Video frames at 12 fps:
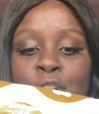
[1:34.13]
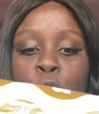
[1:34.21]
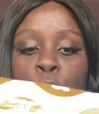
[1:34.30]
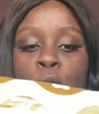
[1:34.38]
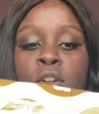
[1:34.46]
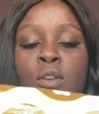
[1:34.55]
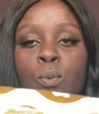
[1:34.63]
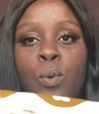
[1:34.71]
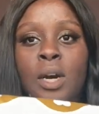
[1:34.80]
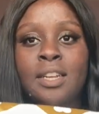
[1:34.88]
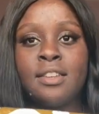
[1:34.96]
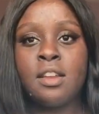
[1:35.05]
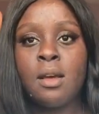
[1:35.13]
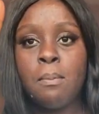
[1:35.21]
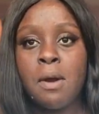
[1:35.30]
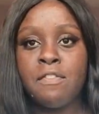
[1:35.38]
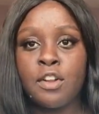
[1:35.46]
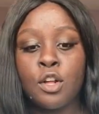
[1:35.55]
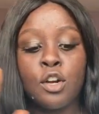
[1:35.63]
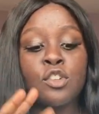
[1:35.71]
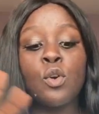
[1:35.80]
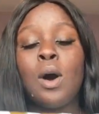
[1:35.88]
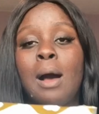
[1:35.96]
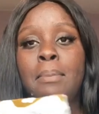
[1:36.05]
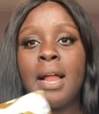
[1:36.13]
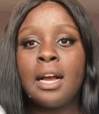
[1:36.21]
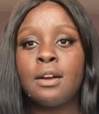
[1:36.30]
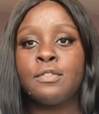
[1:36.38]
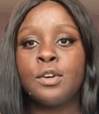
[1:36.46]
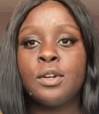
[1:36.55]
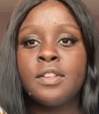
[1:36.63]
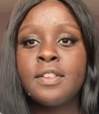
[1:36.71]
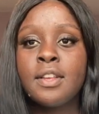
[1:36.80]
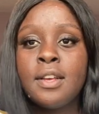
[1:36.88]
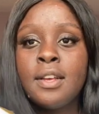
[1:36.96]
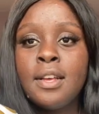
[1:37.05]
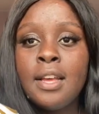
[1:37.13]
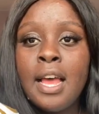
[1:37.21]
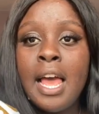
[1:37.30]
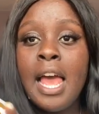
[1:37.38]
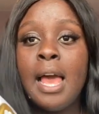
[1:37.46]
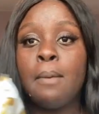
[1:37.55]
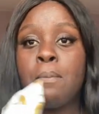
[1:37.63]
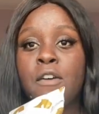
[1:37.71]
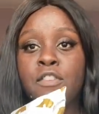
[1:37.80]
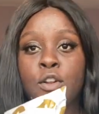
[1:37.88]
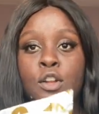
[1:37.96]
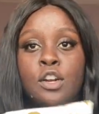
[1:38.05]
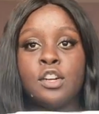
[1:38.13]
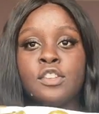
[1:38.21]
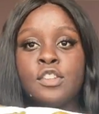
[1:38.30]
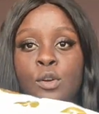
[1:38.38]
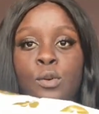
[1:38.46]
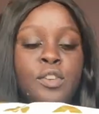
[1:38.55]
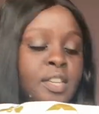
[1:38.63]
Gold, white, perfect colors. Oh, and black, of course. Perfect colors that go